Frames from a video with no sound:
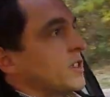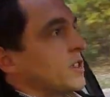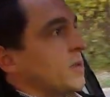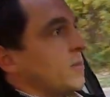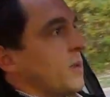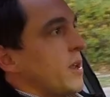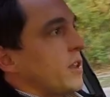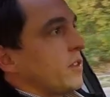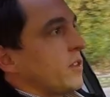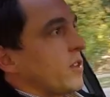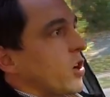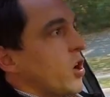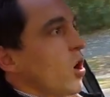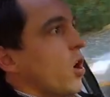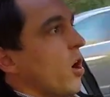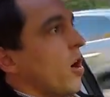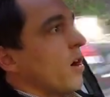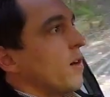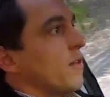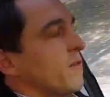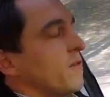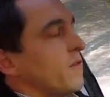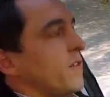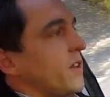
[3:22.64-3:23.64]
to make the
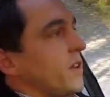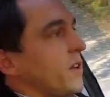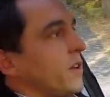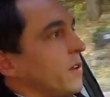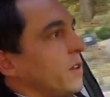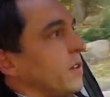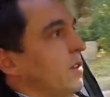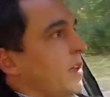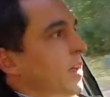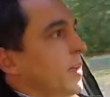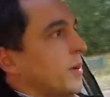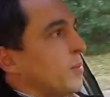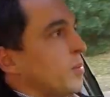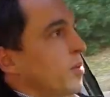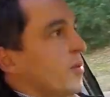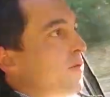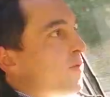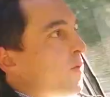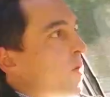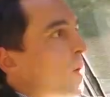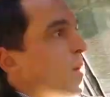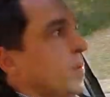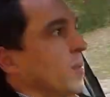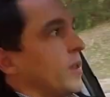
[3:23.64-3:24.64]
car feel and
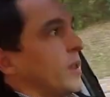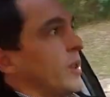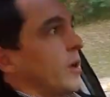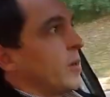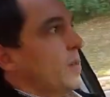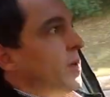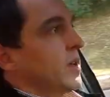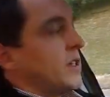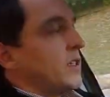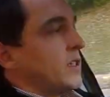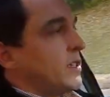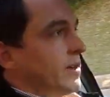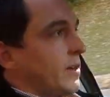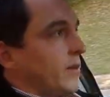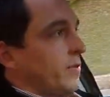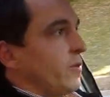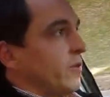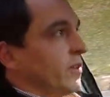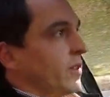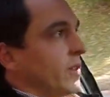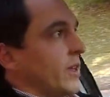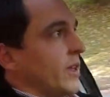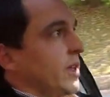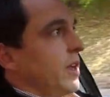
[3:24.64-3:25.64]
perform a little bit
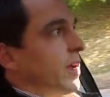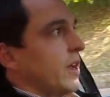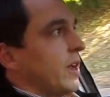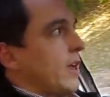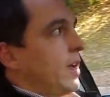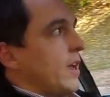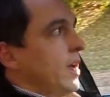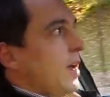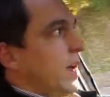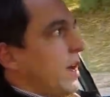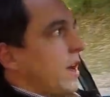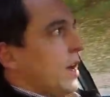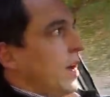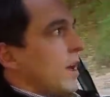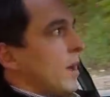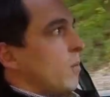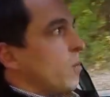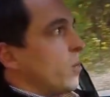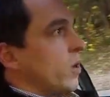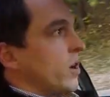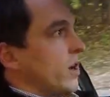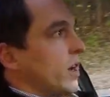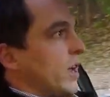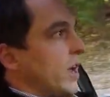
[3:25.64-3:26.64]
differently.
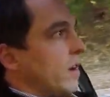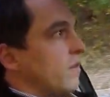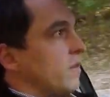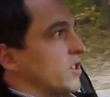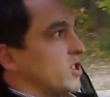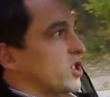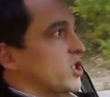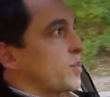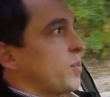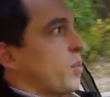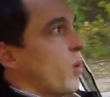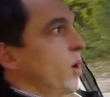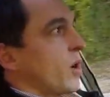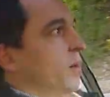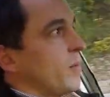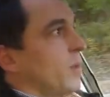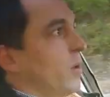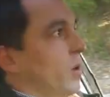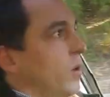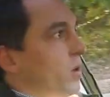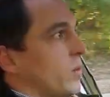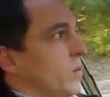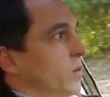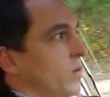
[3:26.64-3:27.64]
We're going to have a sport
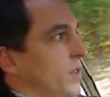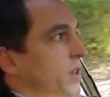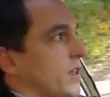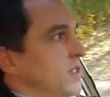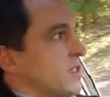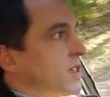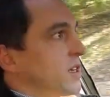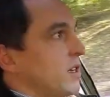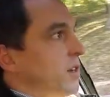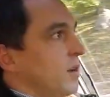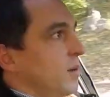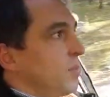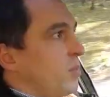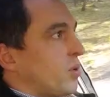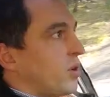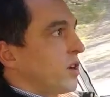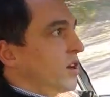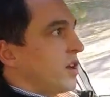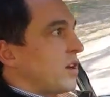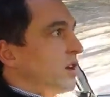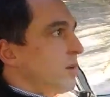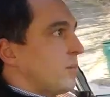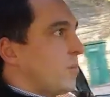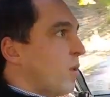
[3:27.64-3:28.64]
mode that's going to
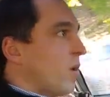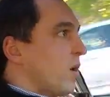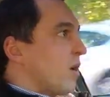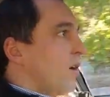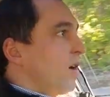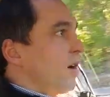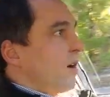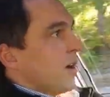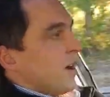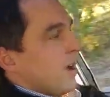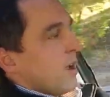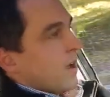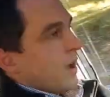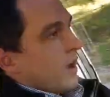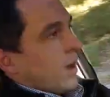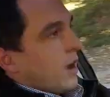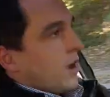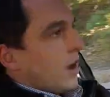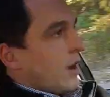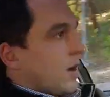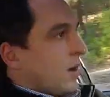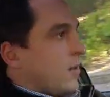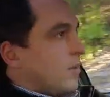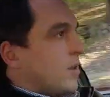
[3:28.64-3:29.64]
put it in a more
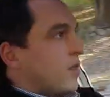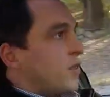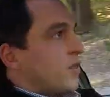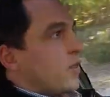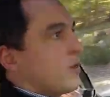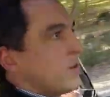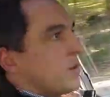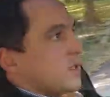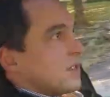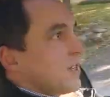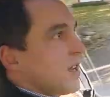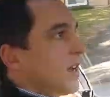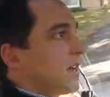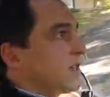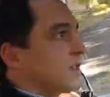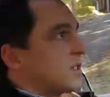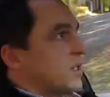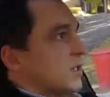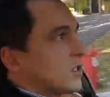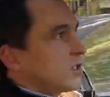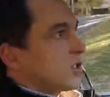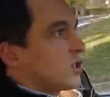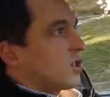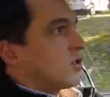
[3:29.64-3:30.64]

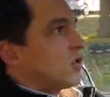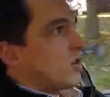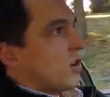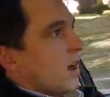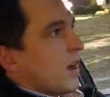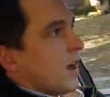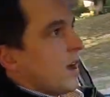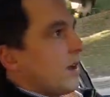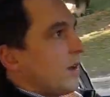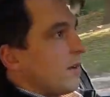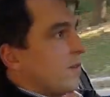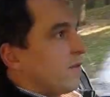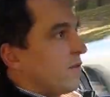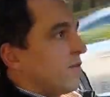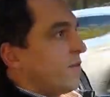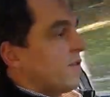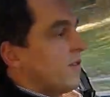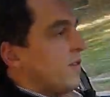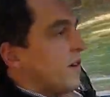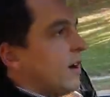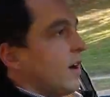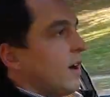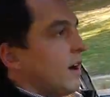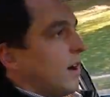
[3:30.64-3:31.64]
enthusiastic to drive
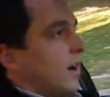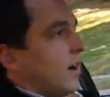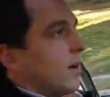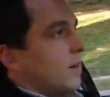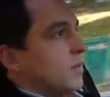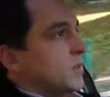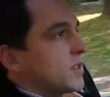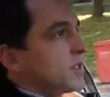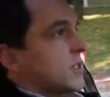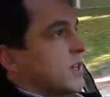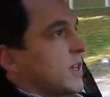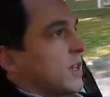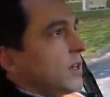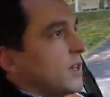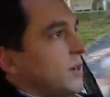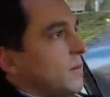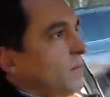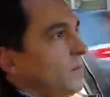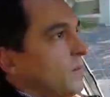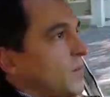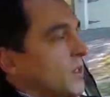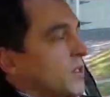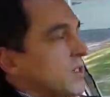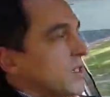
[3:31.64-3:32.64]

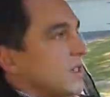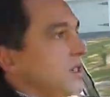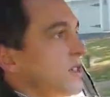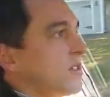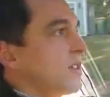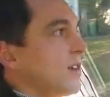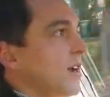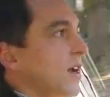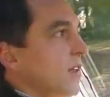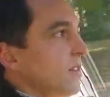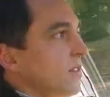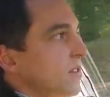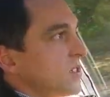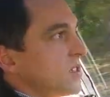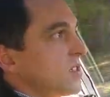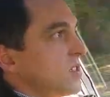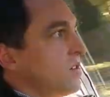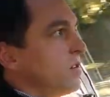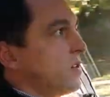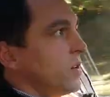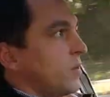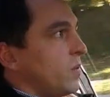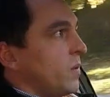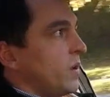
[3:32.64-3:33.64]
setting. It's going to tighten the
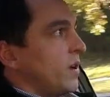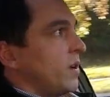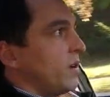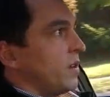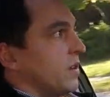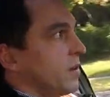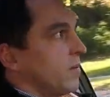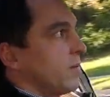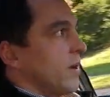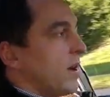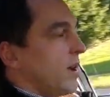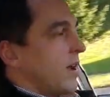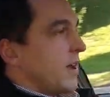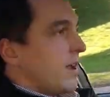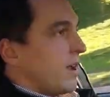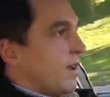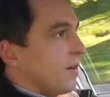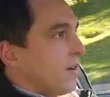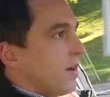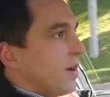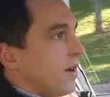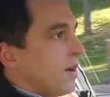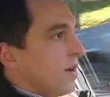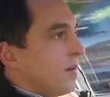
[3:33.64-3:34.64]
steering wheel and
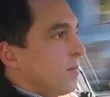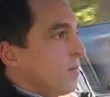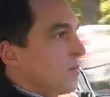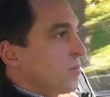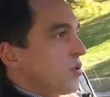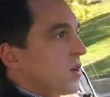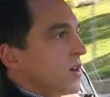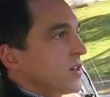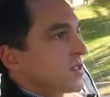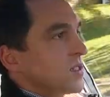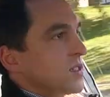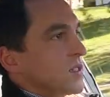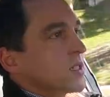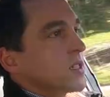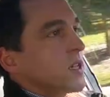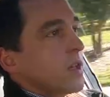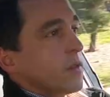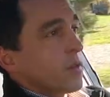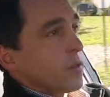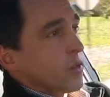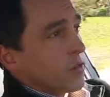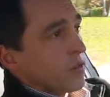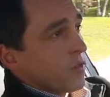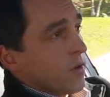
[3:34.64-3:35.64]
my presence
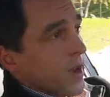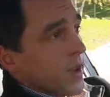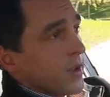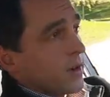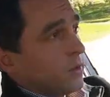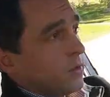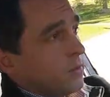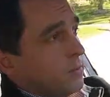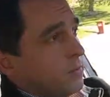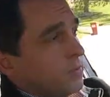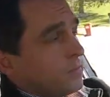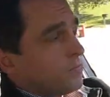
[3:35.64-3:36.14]
on the throttle.